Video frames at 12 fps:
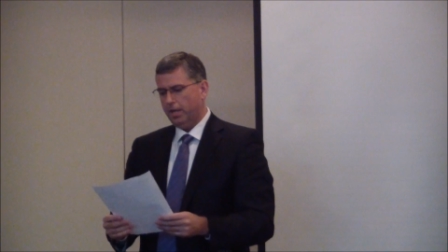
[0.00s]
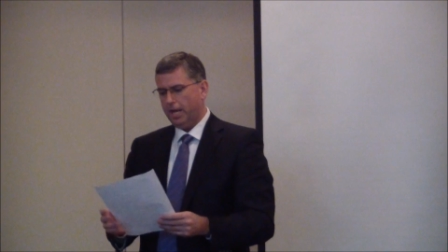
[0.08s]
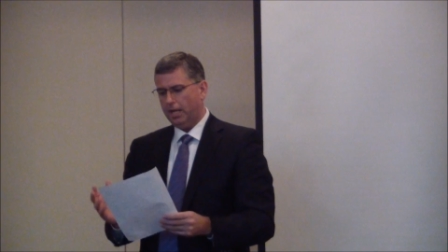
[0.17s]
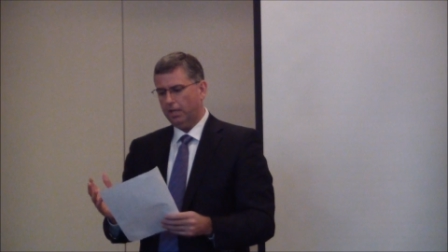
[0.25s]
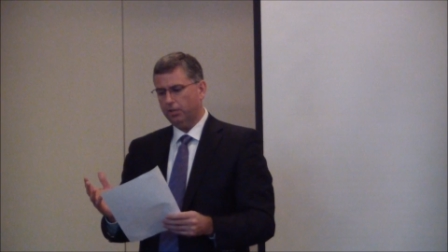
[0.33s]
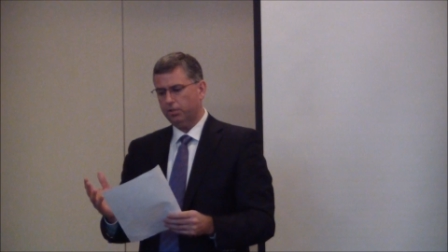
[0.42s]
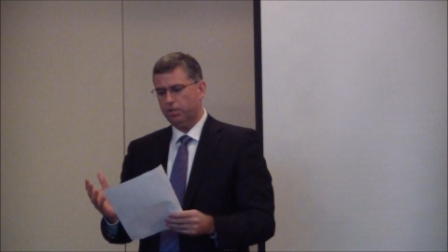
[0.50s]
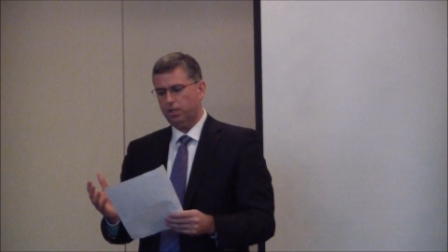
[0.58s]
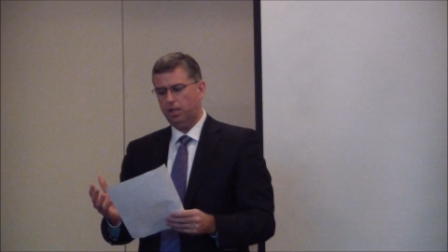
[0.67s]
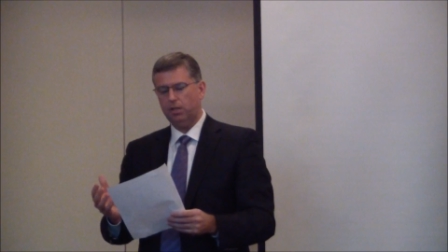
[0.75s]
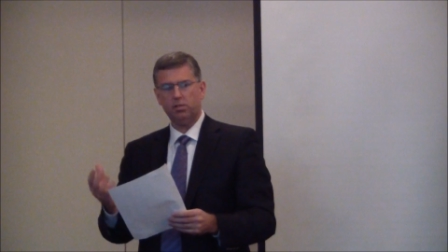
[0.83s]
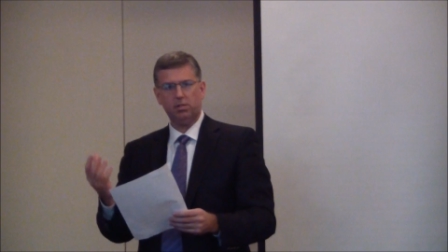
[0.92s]

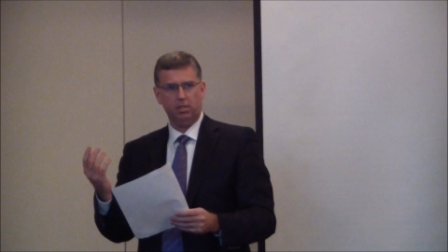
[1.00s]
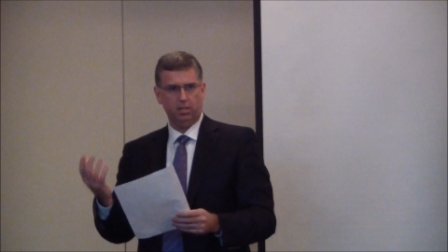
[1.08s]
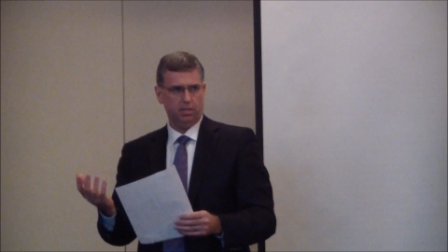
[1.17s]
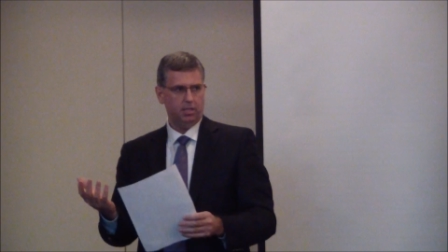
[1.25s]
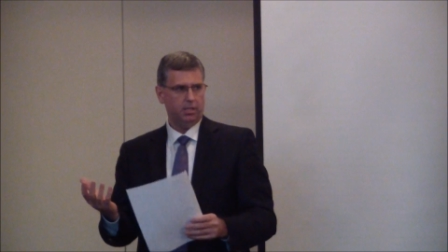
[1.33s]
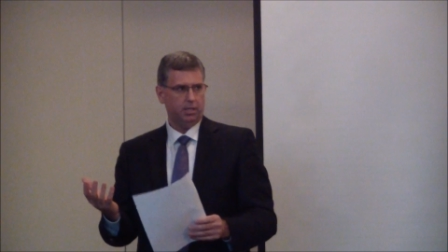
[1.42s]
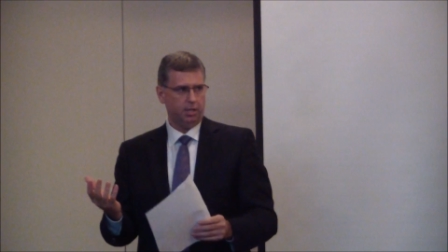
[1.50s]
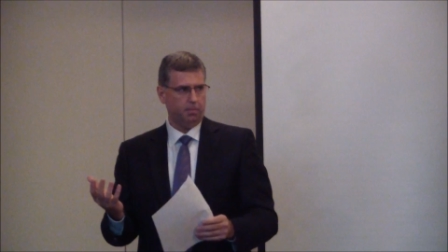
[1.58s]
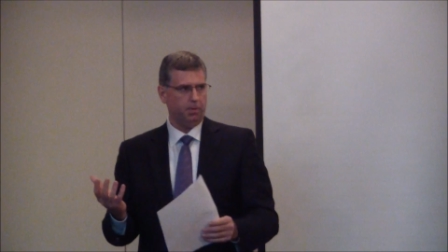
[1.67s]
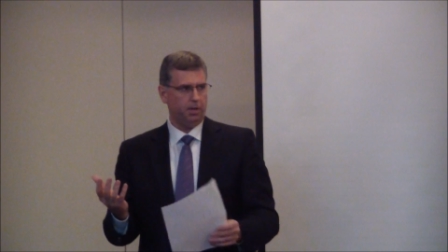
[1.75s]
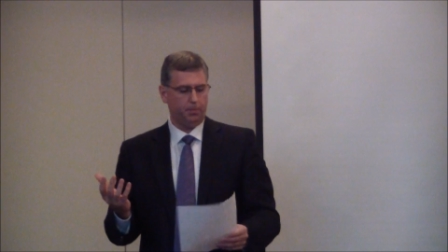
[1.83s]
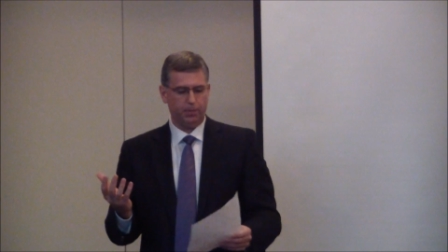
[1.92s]
LLCs, they're
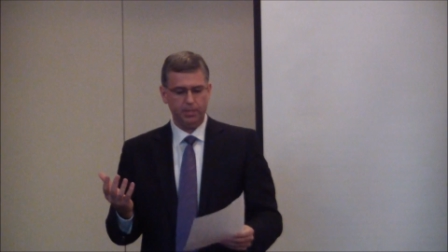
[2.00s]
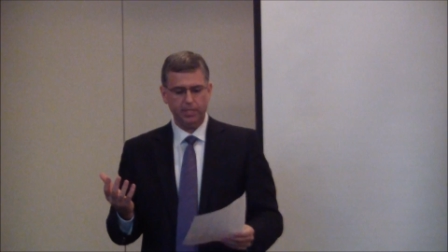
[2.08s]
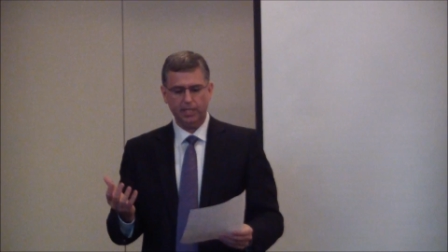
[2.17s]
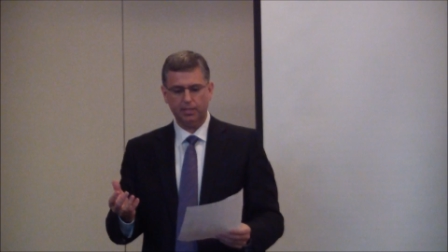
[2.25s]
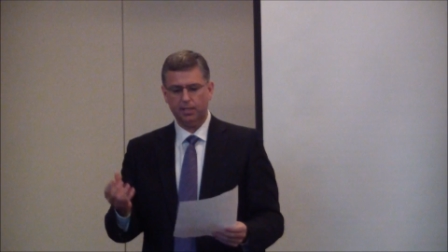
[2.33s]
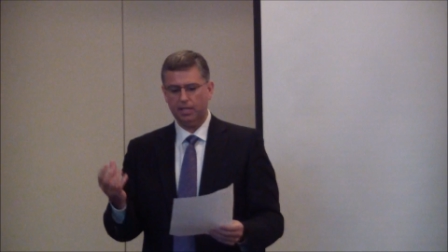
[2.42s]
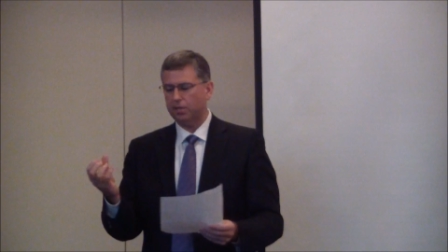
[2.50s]
protected.